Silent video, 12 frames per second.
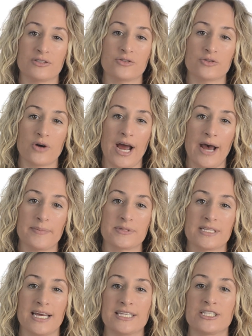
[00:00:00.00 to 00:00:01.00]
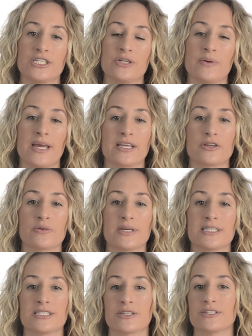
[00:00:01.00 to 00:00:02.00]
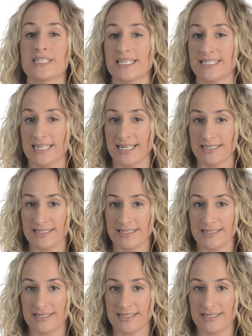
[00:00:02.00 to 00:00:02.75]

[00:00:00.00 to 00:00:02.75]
drops as you increase your distance.